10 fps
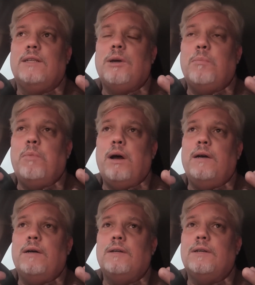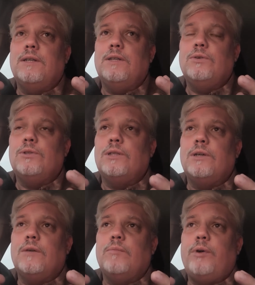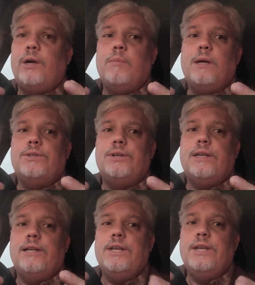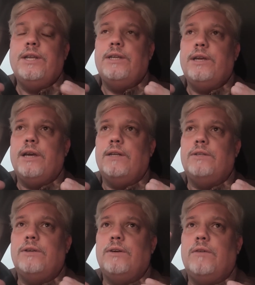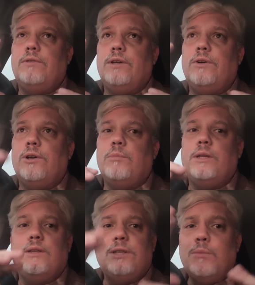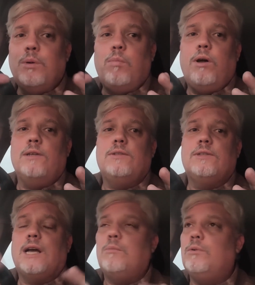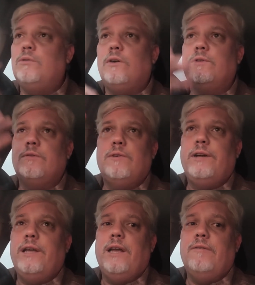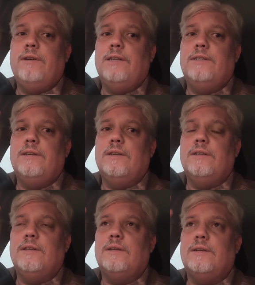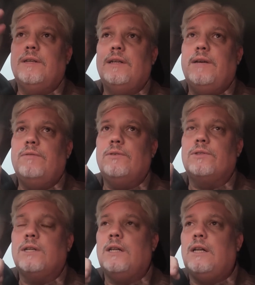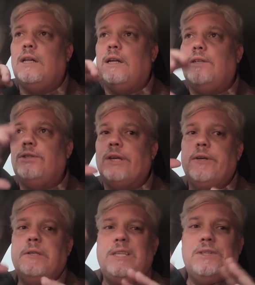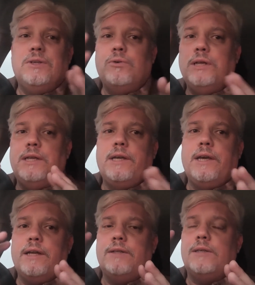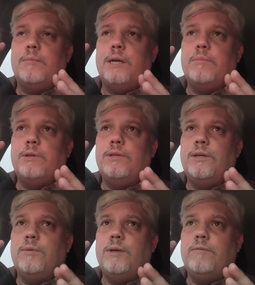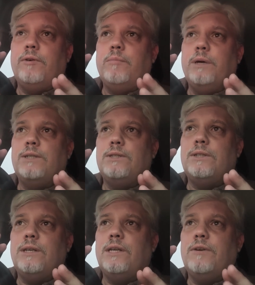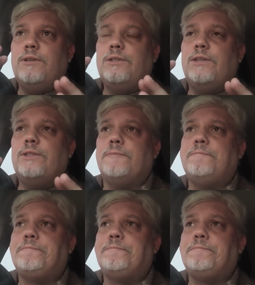Timber is also pretty much a leading indicator of the economy. The timber prices come off after very elevated levels. And so these are all indicators that make me think we're very much in a recession.